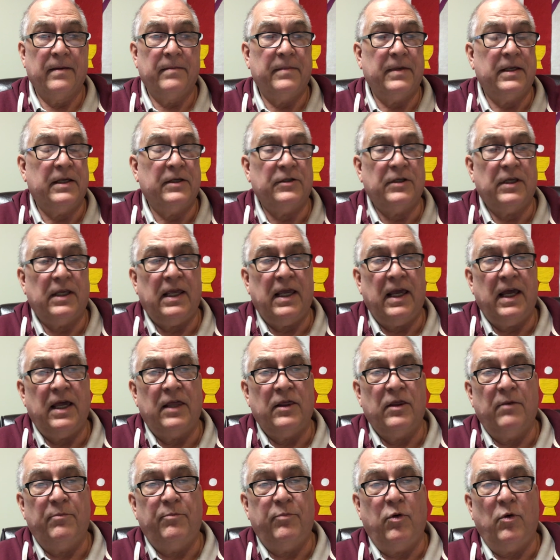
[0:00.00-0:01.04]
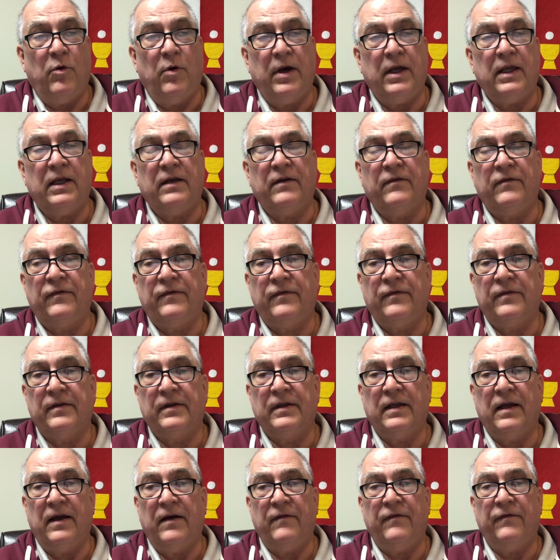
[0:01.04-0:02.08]
Because again, the point of,
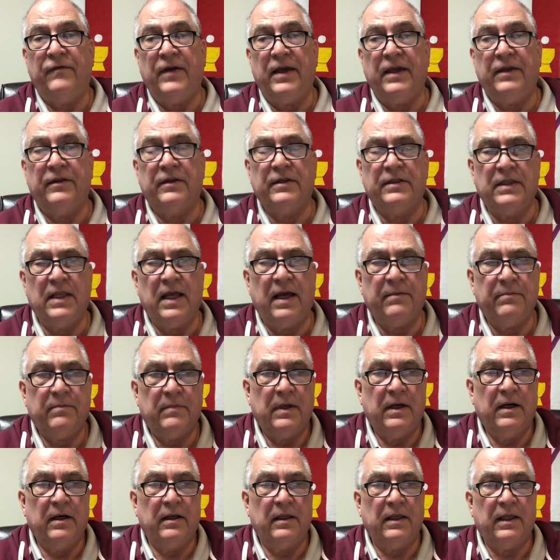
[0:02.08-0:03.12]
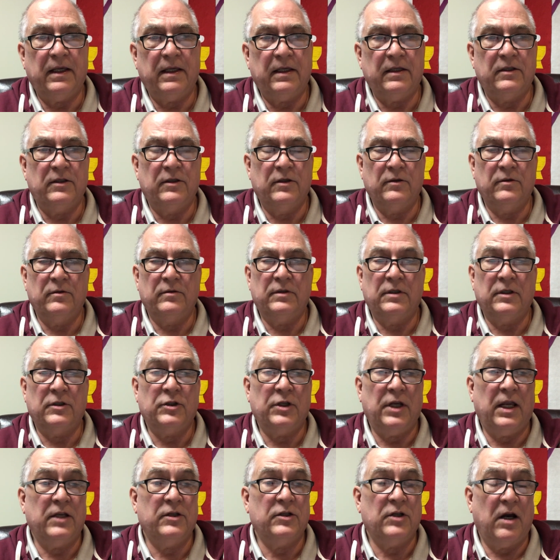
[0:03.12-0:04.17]
of faith is not merely to, to
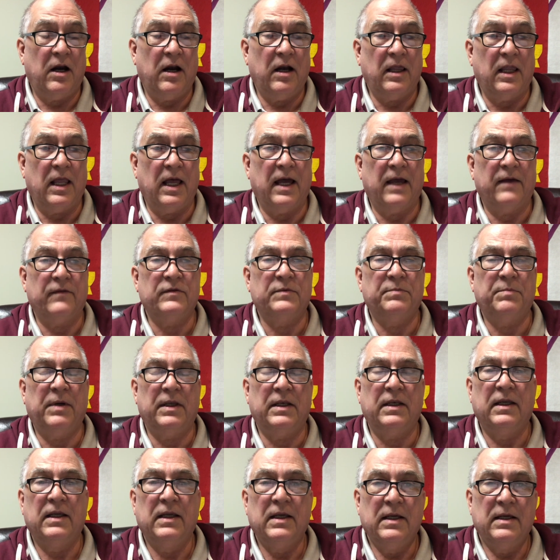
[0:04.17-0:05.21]
change our lives, but,